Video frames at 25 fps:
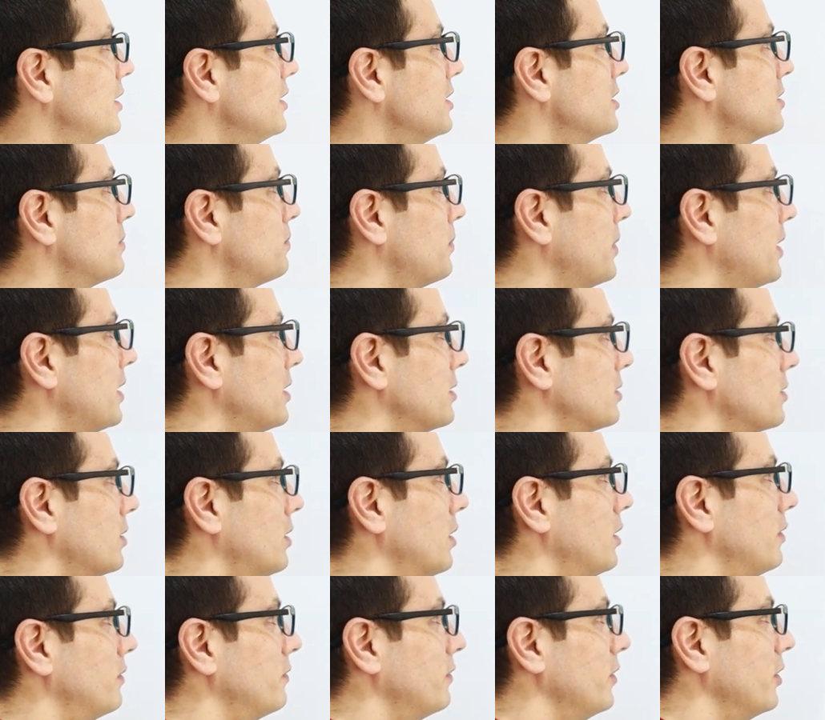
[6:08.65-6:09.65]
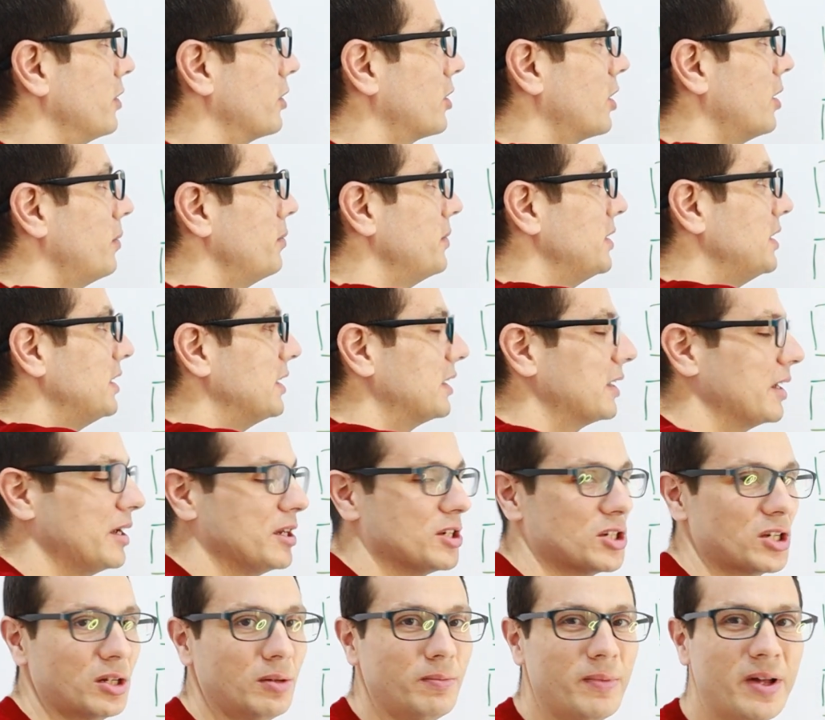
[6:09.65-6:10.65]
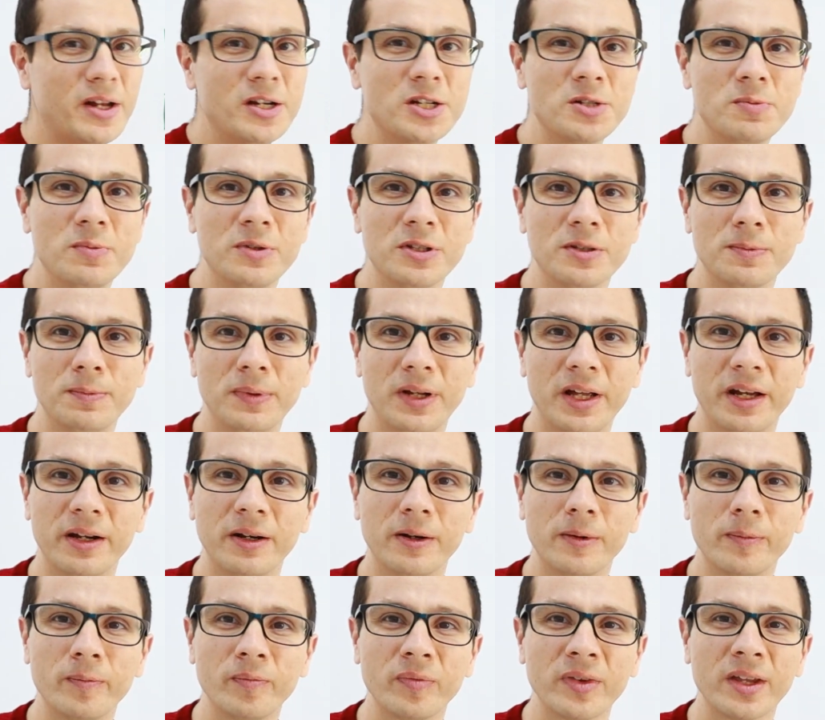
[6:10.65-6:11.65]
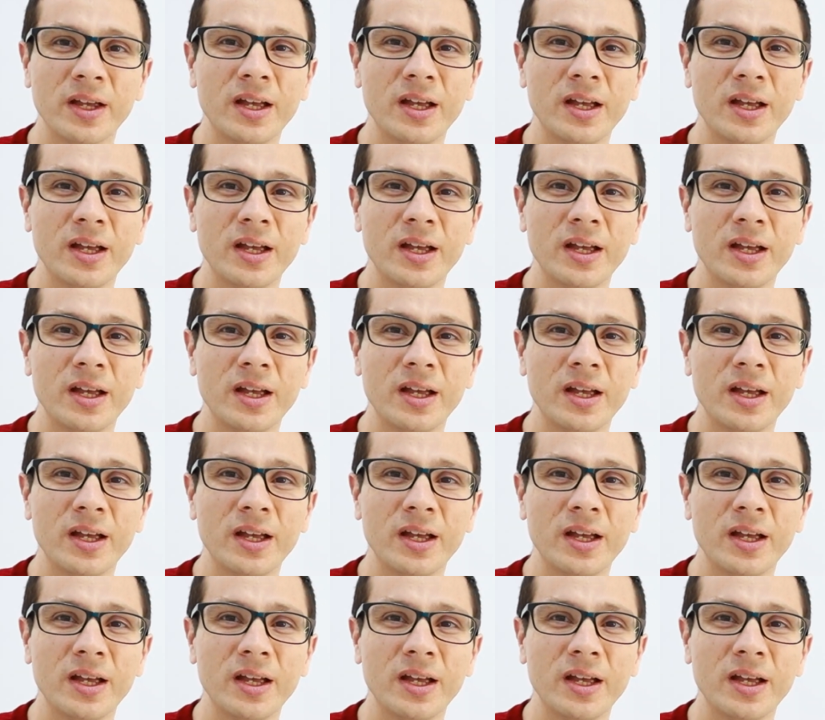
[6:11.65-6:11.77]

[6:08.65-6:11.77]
is part of a communication management plan.